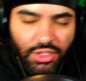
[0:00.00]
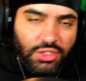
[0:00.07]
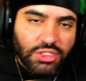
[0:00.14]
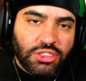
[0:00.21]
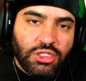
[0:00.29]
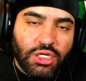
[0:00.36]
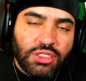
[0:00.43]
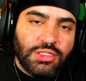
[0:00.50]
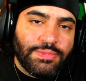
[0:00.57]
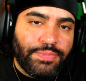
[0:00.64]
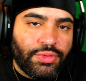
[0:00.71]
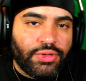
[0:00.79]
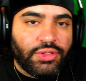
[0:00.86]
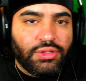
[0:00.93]
start
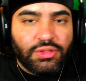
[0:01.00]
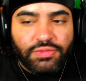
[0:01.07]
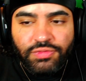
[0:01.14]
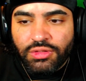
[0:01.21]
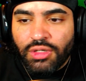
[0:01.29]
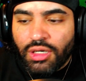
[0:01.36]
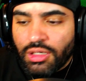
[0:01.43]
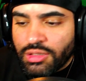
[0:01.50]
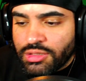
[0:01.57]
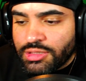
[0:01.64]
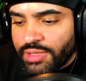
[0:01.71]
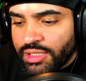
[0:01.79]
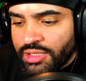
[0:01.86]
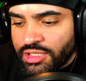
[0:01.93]
supporting the real artists,
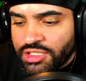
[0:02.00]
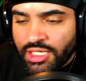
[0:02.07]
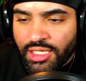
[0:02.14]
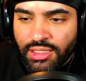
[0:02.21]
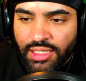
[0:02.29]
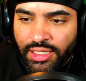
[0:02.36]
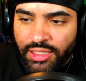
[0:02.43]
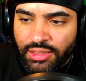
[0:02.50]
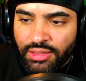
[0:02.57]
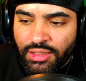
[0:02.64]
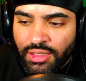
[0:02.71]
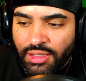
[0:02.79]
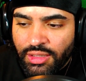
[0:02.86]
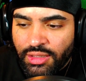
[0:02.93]
man, that y'all like.
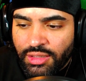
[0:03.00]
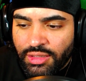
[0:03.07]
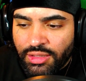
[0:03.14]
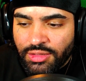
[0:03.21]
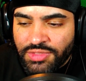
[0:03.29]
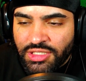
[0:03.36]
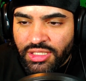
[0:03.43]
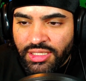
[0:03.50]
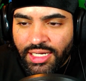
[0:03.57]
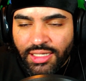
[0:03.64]
You know what I'm saying? Y'all